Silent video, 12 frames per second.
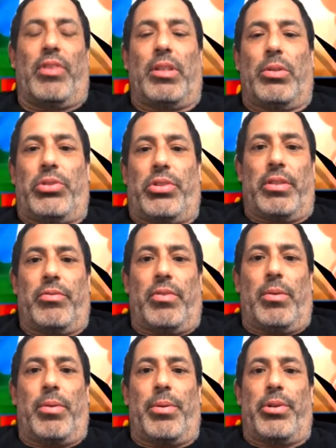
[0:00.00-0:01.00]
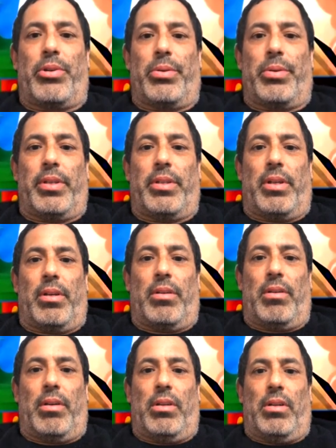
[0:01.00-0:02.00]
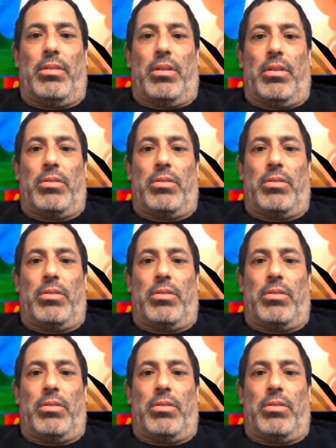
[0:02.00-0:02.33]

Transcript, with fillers: evolution of what we were doing, you know. You